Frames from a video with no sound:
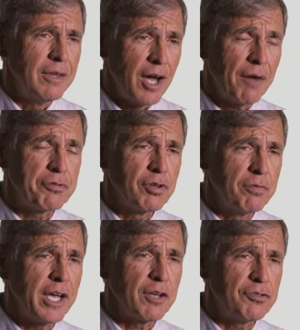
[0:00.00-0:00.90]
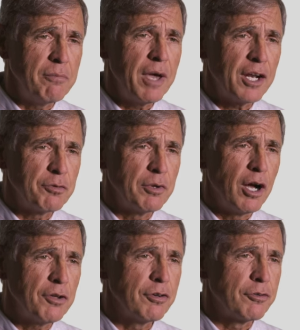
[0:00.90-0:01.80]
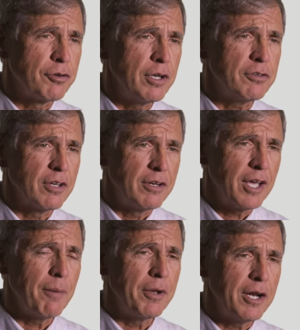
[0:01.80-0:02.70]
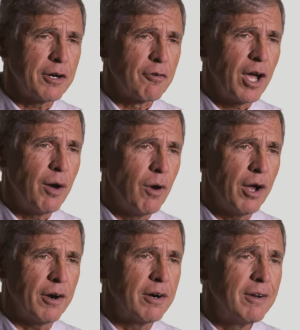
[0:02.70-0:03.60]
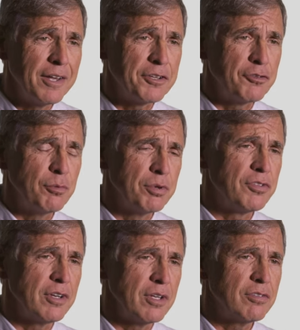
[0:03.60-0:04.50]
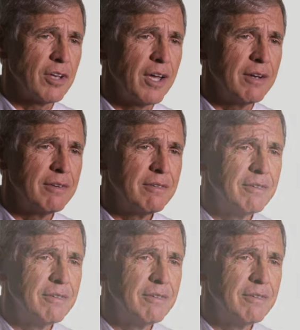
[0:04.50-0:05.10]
the Office of Legacy Management also treats contaminated groundwater at the Tuba City site.